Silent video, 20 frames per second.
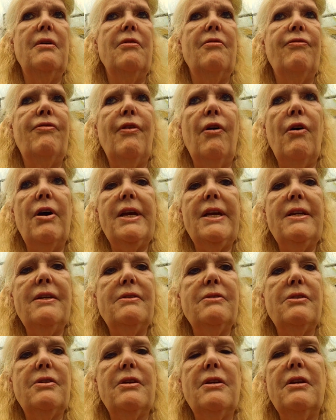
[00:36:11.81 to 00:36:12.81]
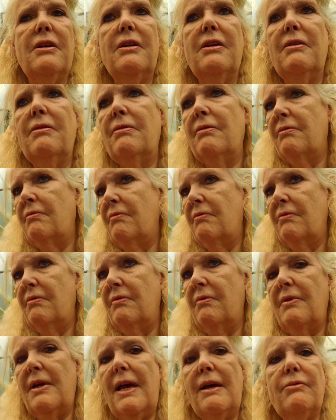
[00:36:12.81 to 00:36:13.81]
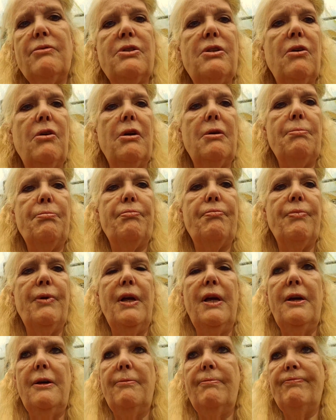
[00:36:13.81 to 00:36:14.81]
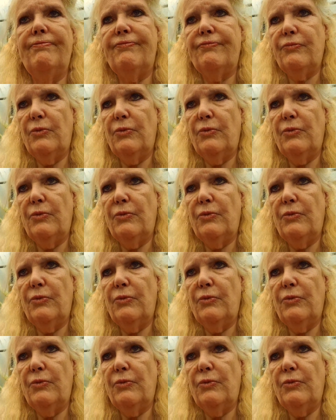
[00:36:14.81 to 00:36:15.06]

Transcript: fly into the outside um,